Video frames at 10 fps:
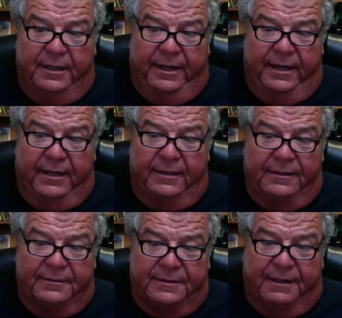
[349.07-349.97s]
And
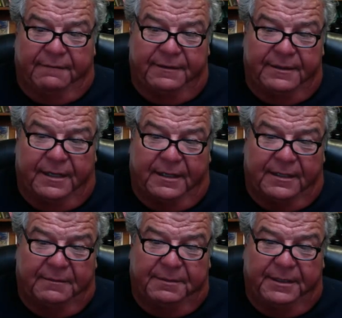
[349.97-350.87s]
there's definitely not
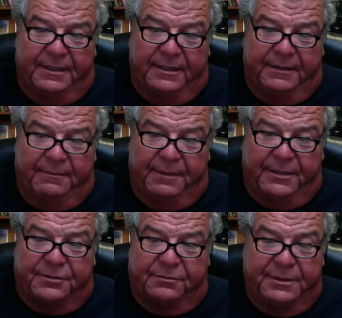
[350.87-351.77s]
going to be any
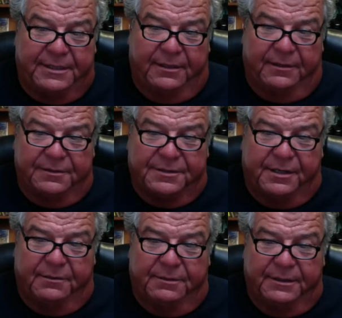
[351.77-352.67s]
major retailers
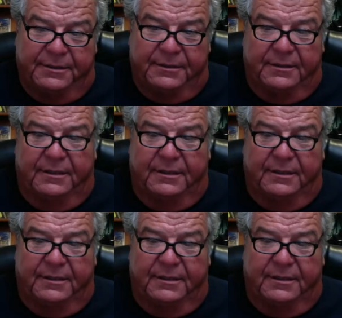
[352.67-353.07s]
going.